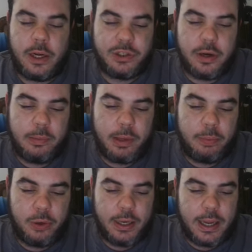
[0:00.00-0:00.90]
I try to be
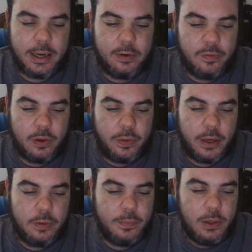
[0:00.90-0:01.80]
pretty active on
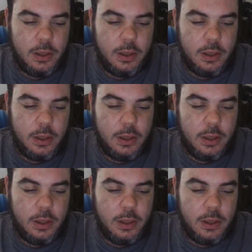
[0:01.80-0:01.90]
there.